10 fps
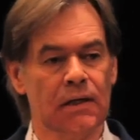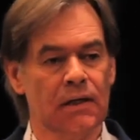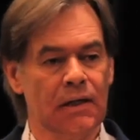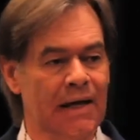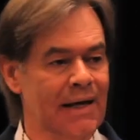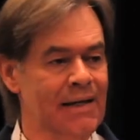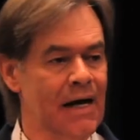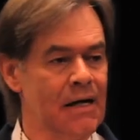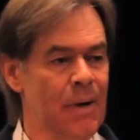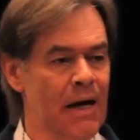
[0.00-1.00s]
Like any
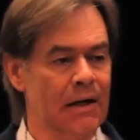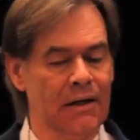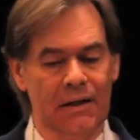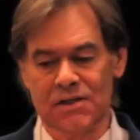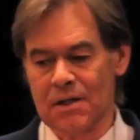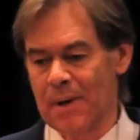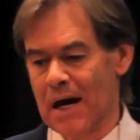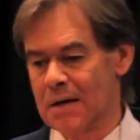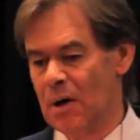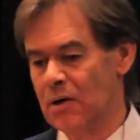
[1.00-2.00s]
other bank, it is the
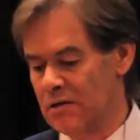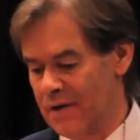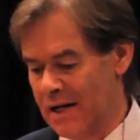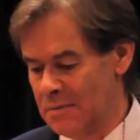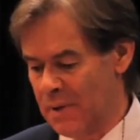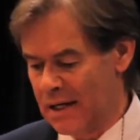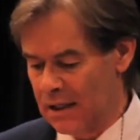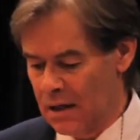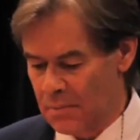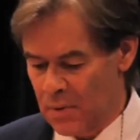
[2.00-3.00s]
backbone of any
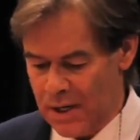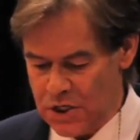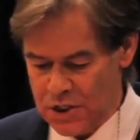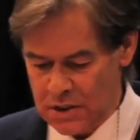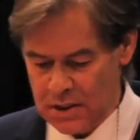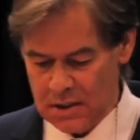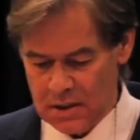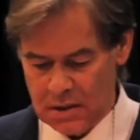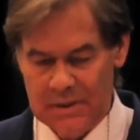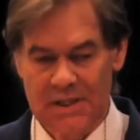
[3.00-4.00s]
banking operation.
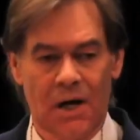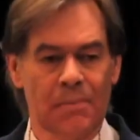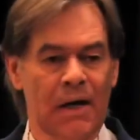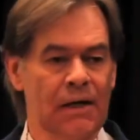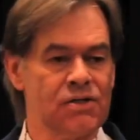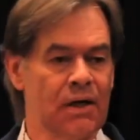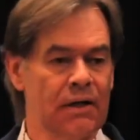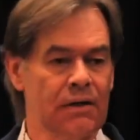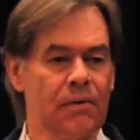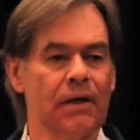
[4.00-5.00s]
Well, that's how banking
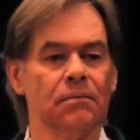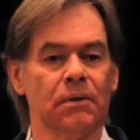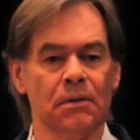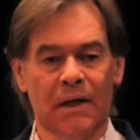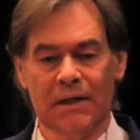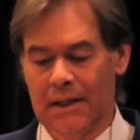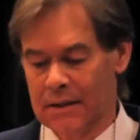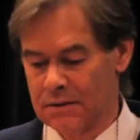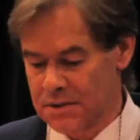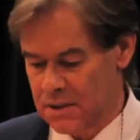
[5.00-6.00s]
started, right, with the money
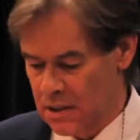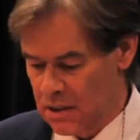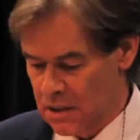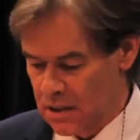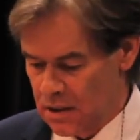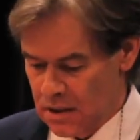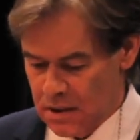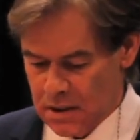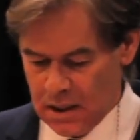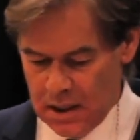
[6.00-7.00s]
lenders.
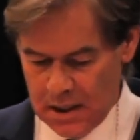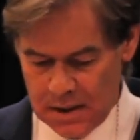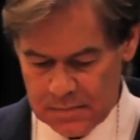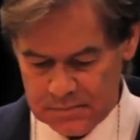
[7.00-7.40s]
I